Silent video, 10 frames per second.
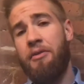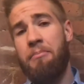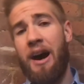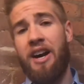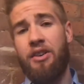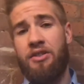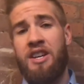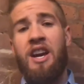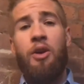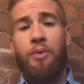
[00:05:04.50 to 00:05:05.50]
from buyers
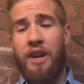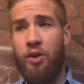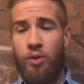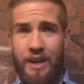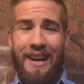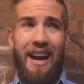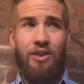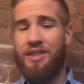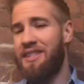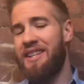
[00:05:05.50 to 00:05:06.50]
when they go look at a
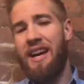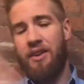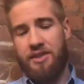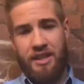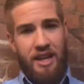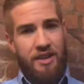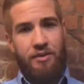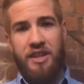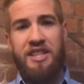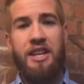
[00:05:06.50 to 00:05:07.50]
house and say the house, again,
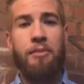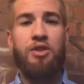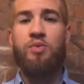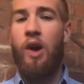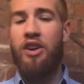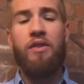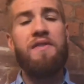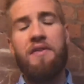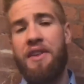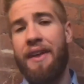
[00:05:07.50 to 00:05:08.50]
easy numbers,
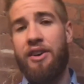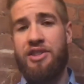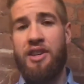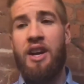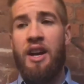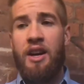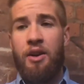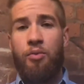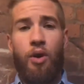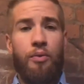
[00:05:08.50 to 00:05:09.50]
$150,000.
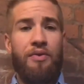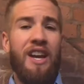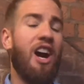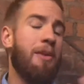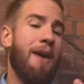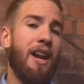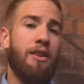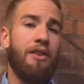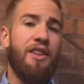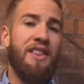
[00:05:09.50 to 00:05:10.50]
Well, they
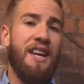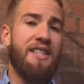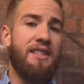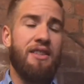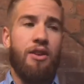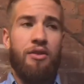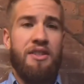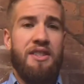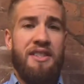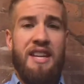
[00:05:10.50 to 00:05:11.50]
automatically think that's,
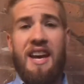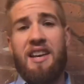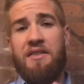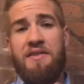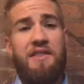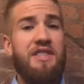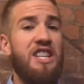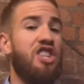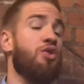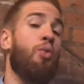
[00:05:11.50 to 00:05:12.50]
10,
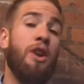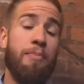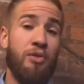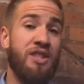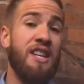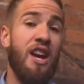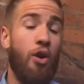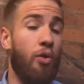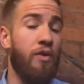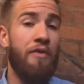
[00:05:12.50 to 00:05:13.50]
15, 20%
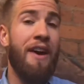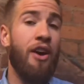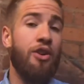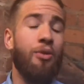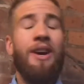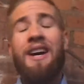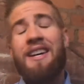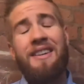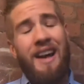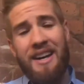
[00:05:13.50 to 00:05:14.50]
overvalue.
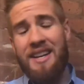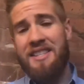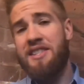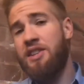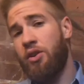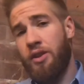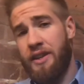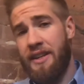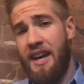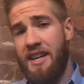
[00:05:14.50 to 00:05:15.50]
Not necessarily
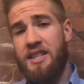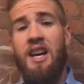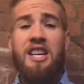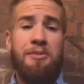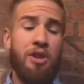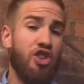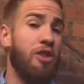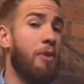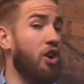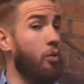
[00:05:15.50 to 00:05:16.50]
the case, especially in
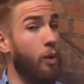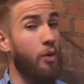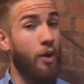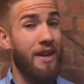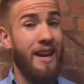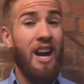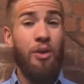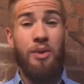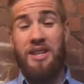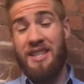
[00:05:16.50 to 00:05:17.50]
the market we're in right
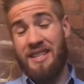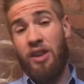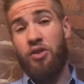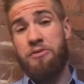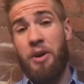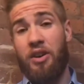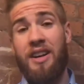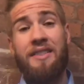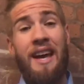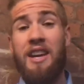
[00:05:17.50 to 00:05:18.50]
now when it's a seller's
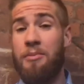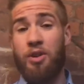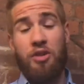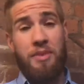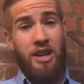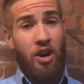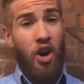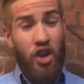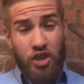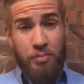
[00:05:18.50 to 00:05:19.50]
market. That number could be
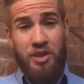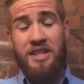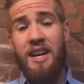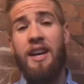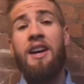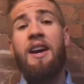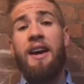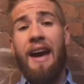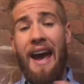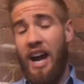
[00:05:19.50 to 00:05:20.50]
100%
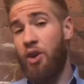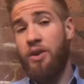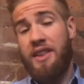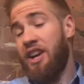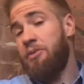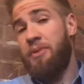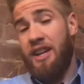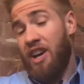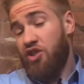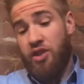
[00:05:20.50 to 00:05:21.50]
accurate, and that could be,
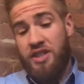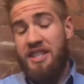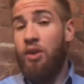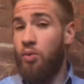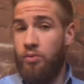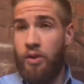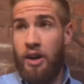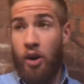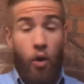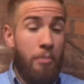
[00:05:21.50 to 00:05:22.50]
actually could sell
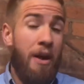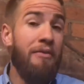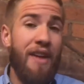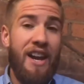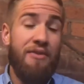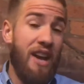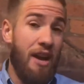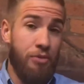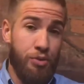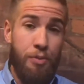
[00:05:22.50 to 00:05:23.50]
above that if you
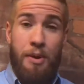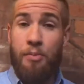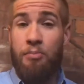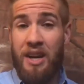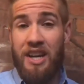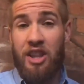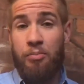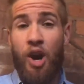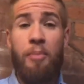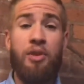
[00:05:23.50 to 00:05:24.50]
had multiple people bidding on the
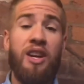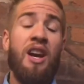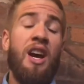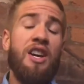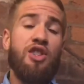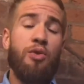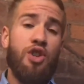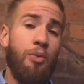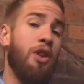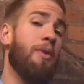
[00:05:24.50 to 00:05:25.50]
property. So what
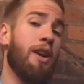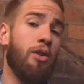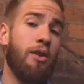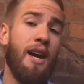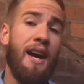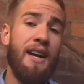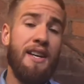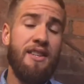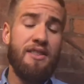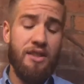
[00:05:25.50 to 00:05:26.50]
you really want to look at
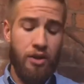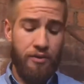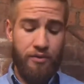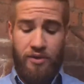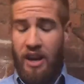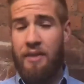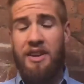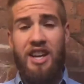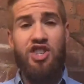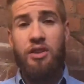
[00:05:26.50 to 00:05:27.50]
is, if you have an
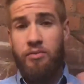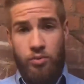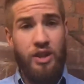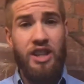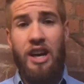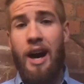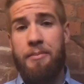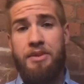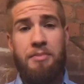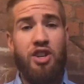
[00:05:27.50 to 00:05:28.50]
agent, look at the
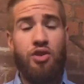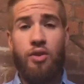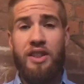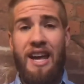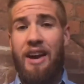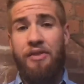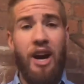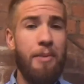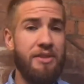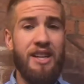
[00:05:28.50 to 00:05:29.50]
comps. Make sure that they have
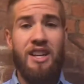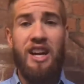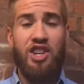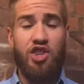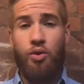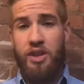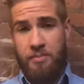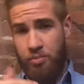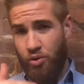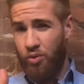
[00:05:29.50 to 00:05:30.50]
comps they can kind of show you to
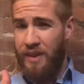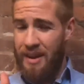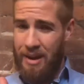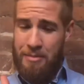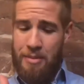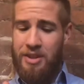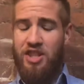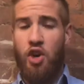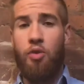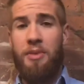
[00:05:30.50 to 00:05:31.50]
prove that, hey, maybe this
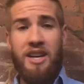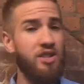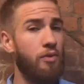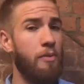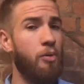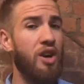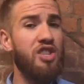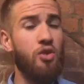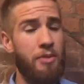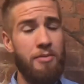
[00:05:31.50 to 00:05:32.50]
home is
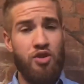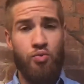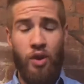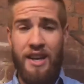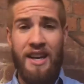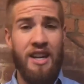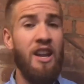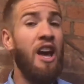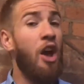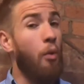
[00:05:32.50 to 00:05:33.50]
overpriced or maybe it's right in
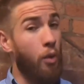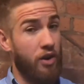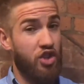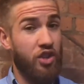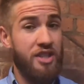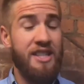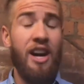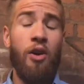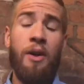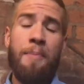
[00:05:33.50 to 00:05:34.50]
where it should
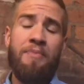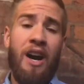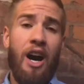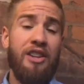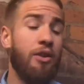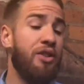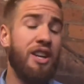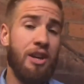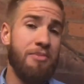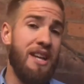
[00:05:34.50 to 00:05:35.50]
sell. And the other thing,
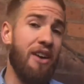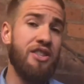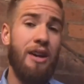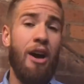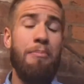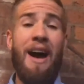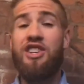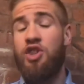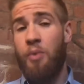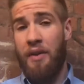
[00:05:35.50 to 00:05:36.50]
it comes down to how bad
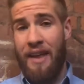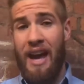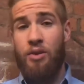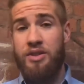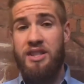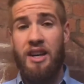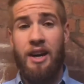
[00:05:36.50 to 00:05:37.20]
do you want the house.